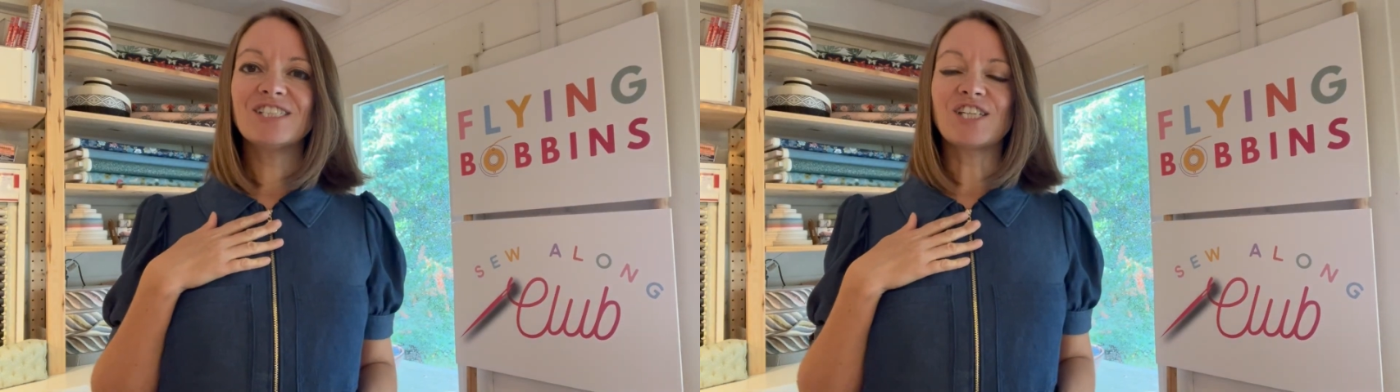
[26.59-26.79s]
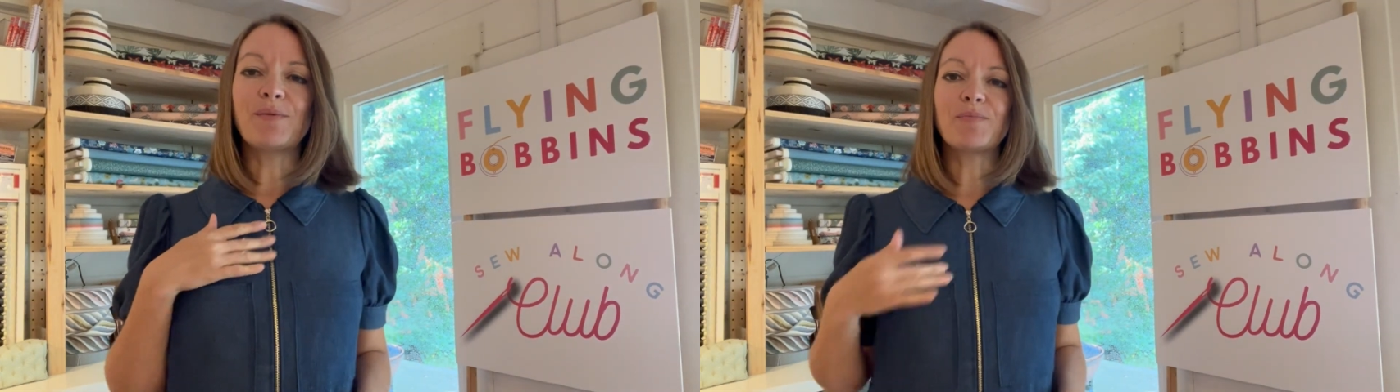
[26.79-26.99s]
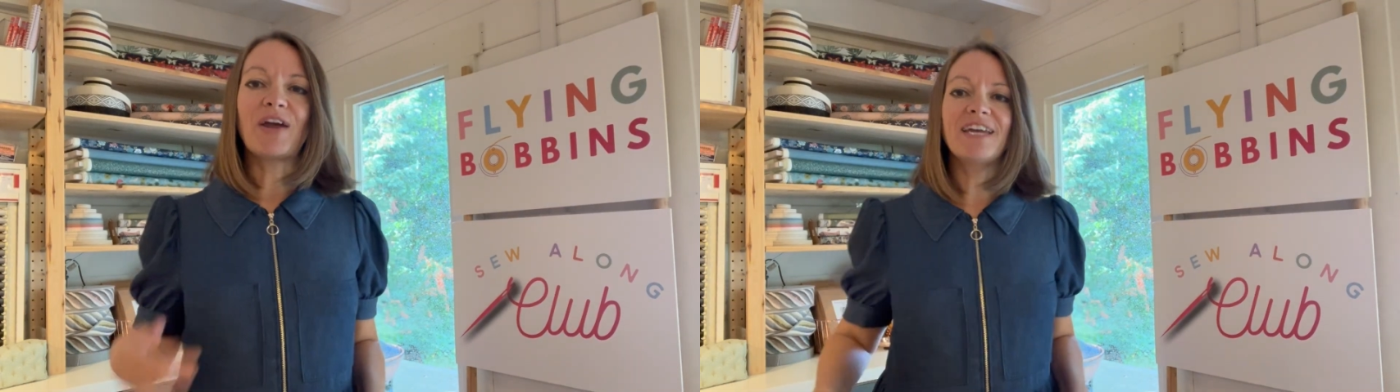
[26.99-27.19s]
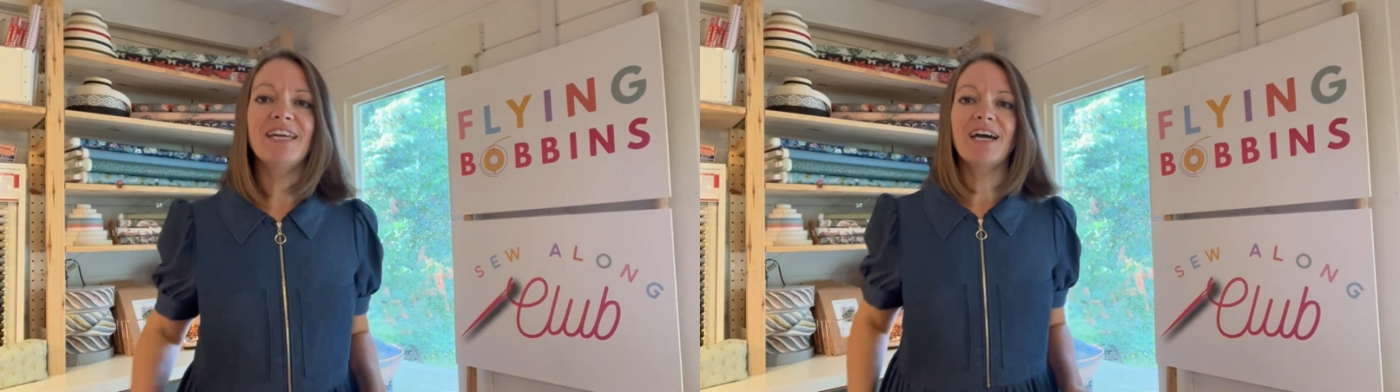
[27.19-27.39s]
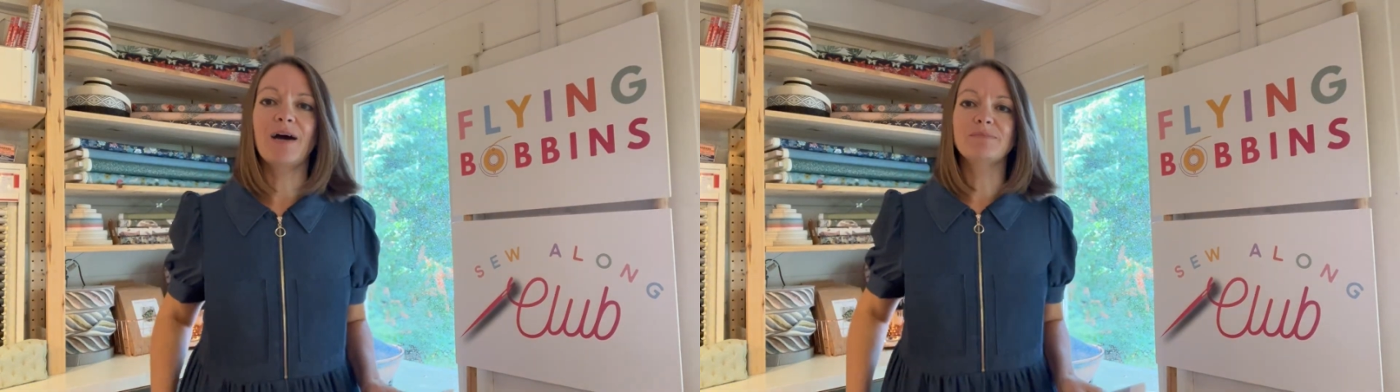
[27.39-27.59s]

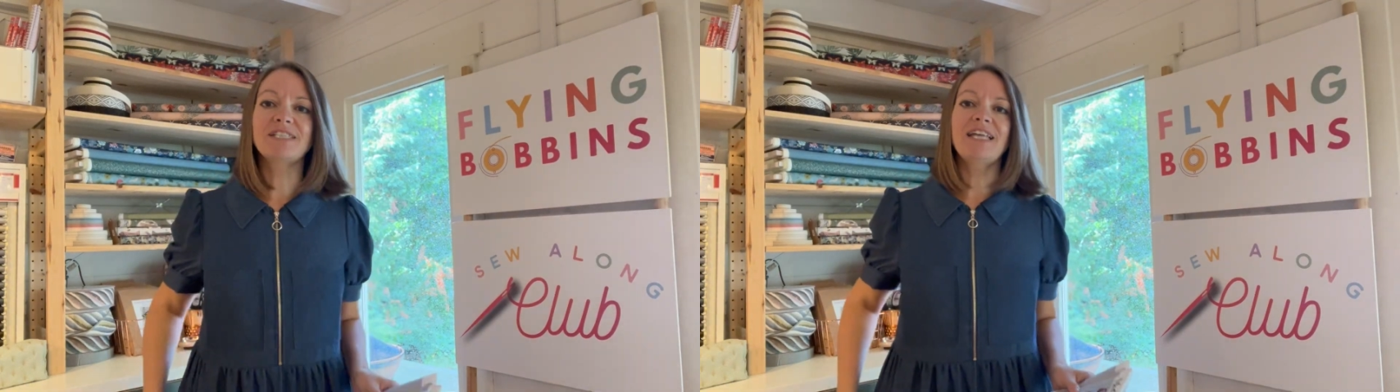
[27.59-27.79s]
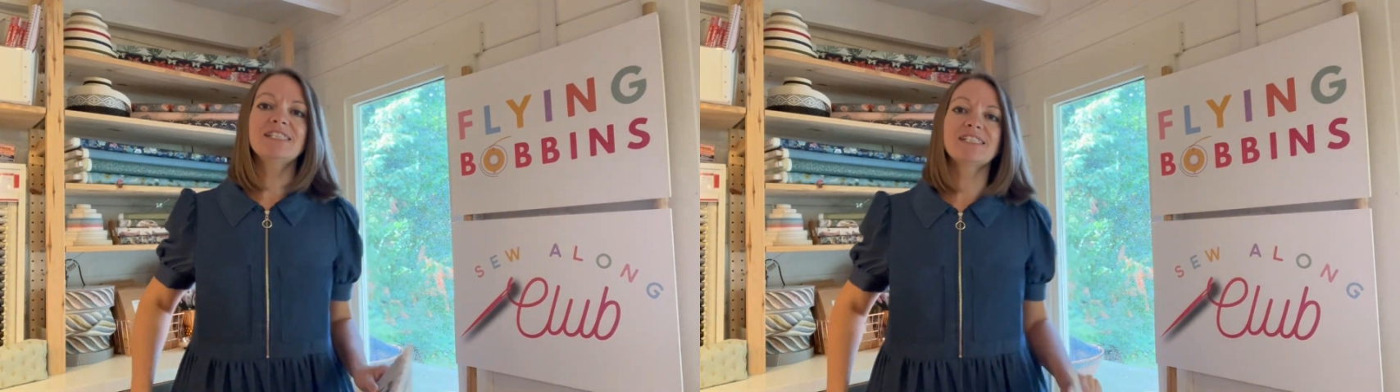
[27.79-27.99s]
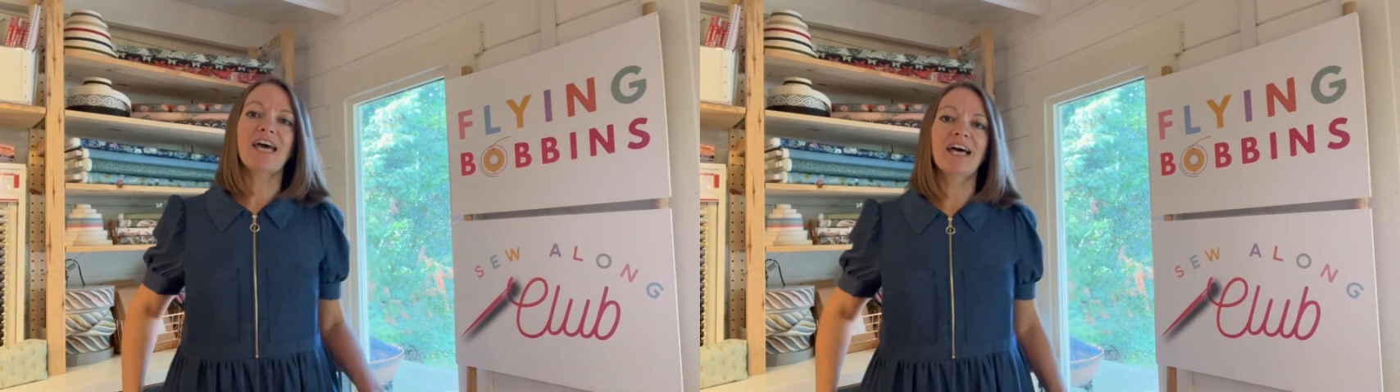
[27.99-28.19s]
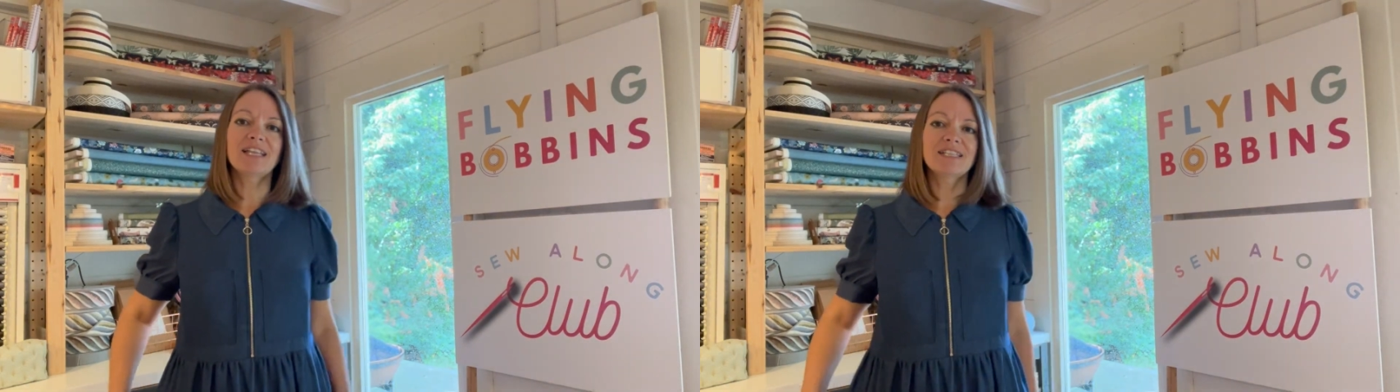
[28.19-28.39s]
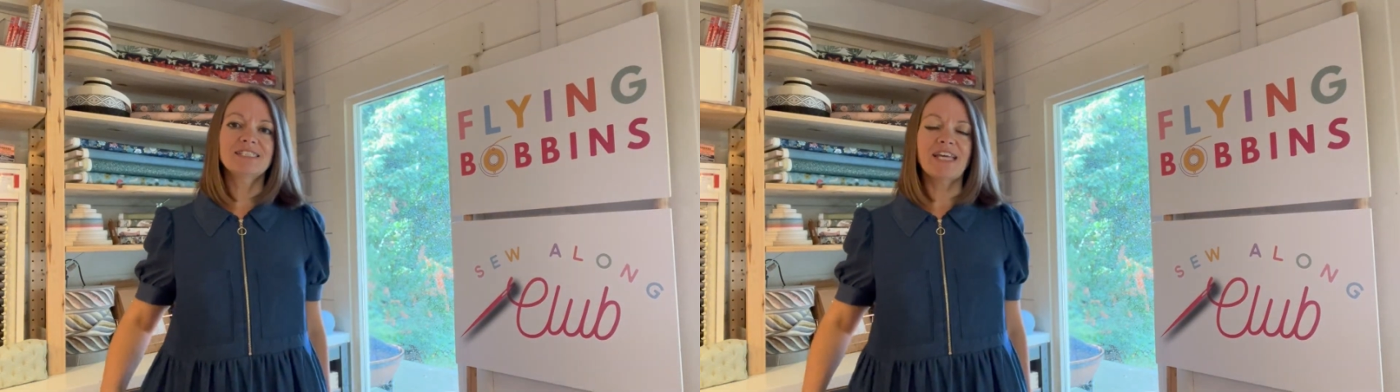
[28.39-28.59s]
chambray
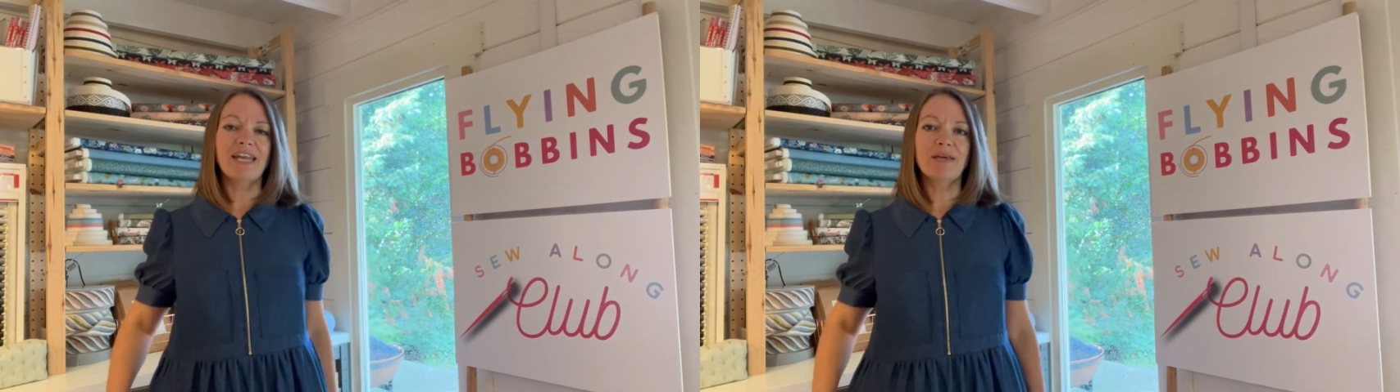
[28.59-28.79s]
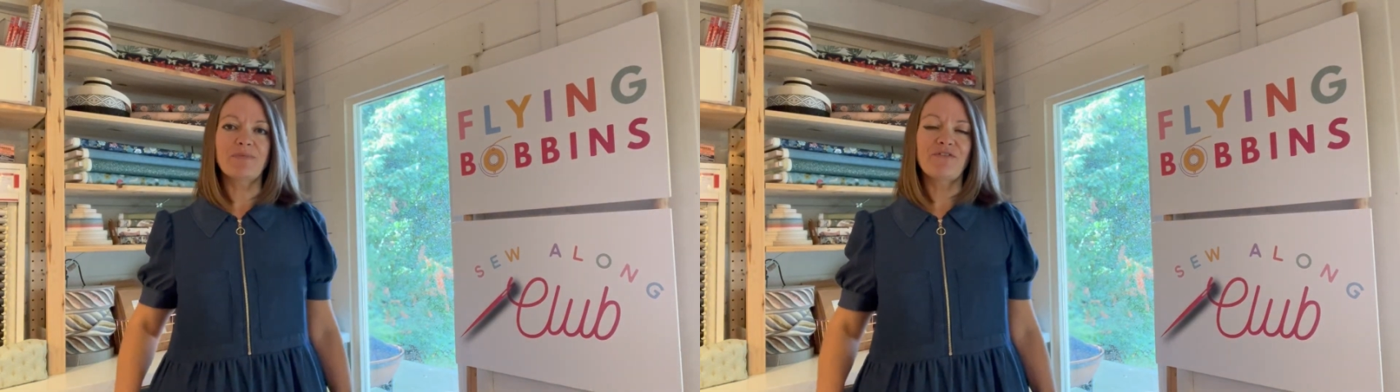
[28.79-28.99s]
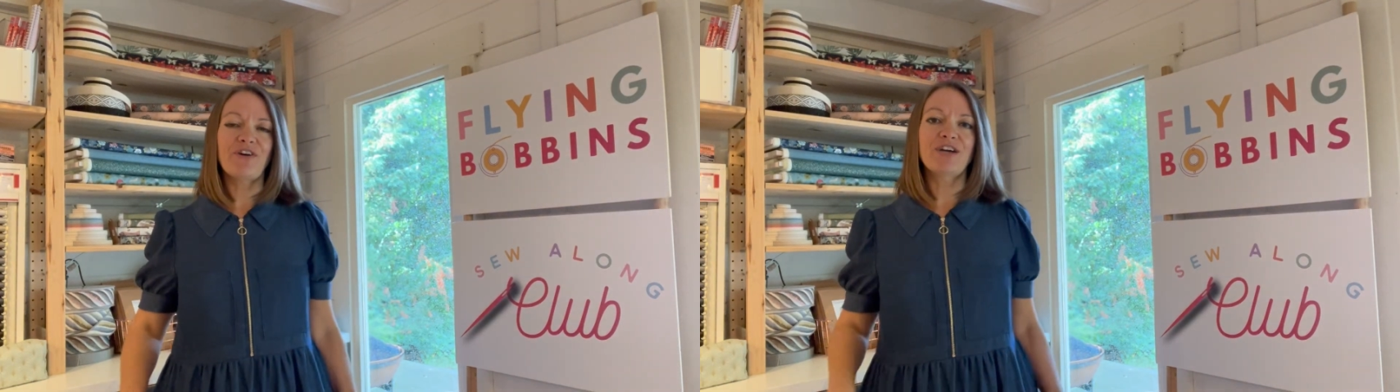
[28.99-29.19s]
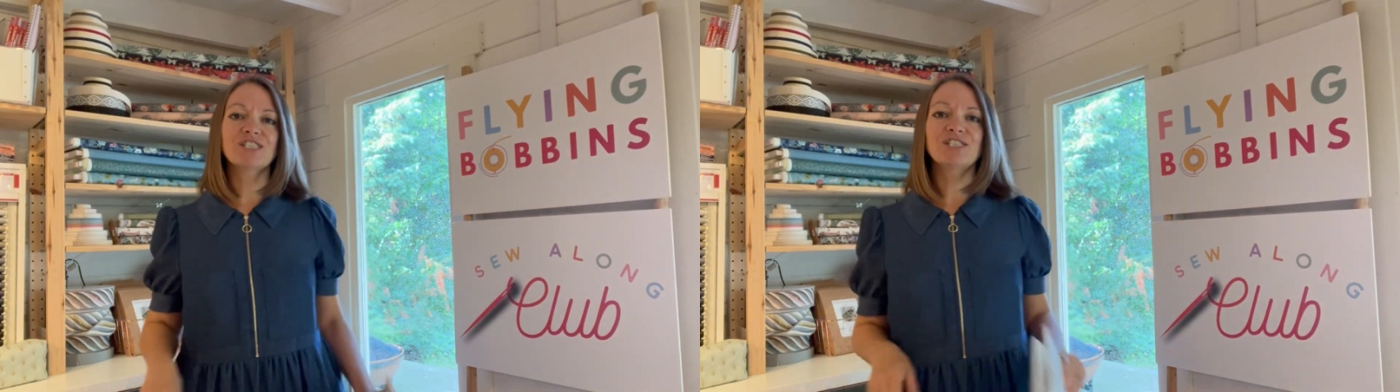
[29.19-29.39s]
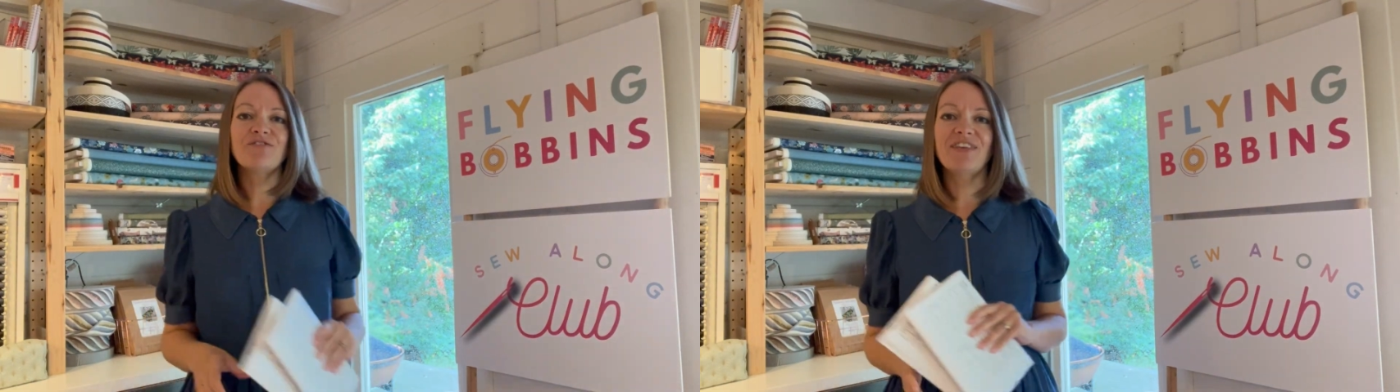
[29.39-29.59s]
tencel denim
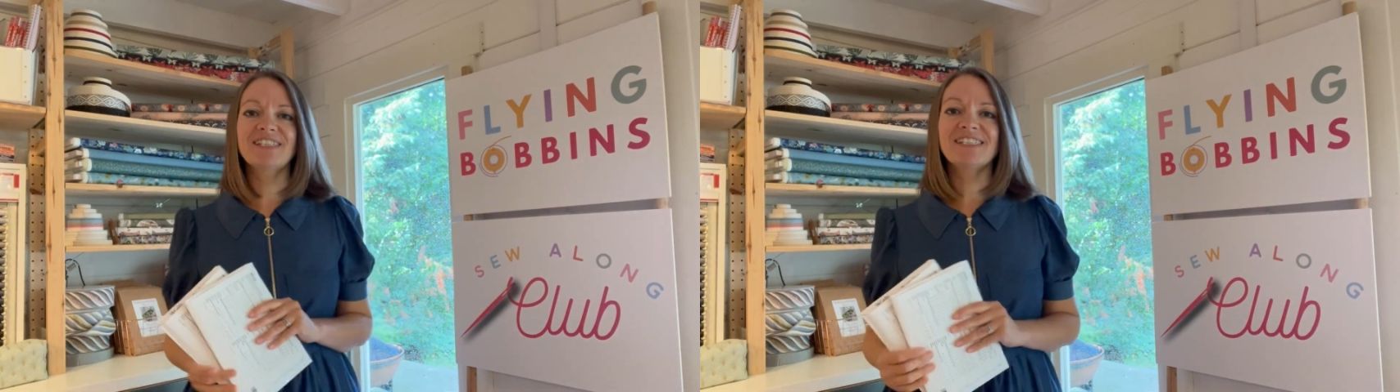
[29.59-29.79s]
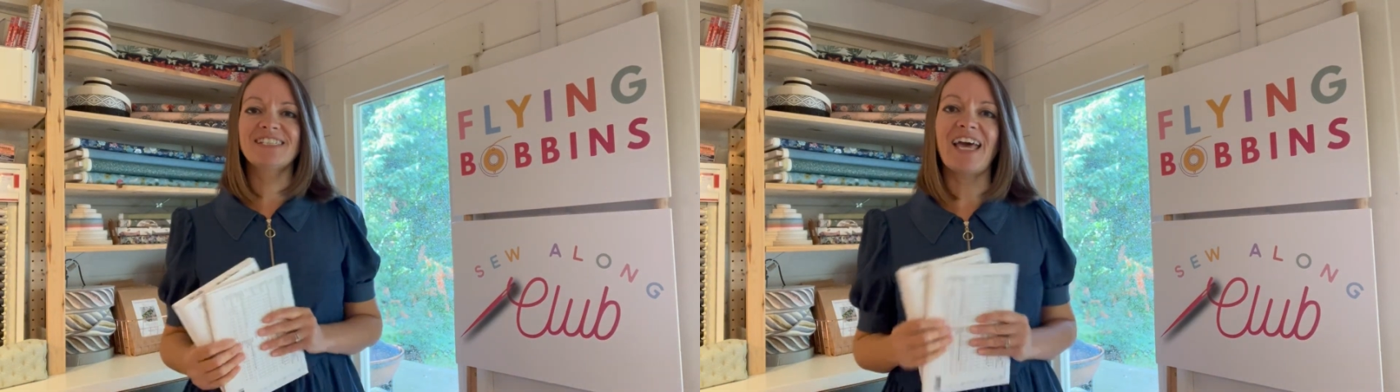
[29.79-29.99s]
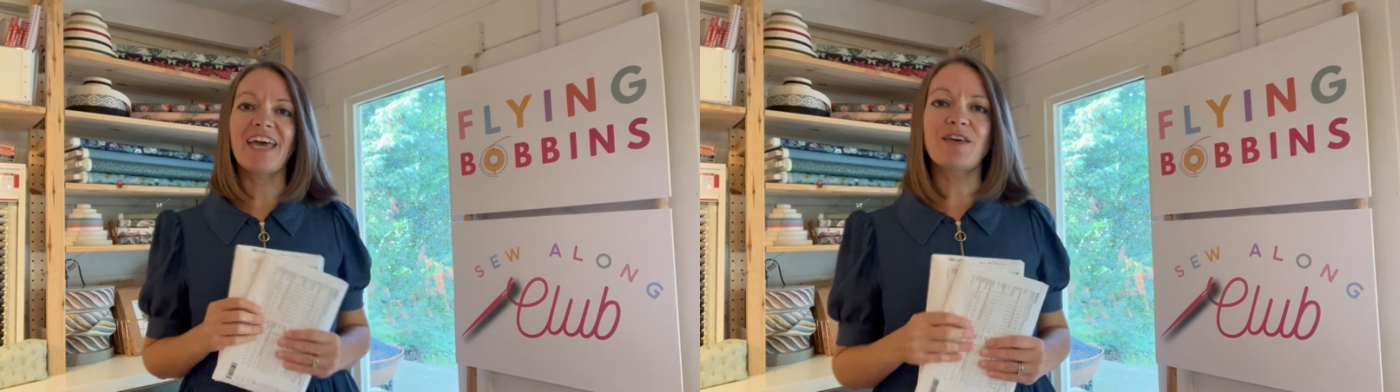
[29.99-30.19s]
version of this today.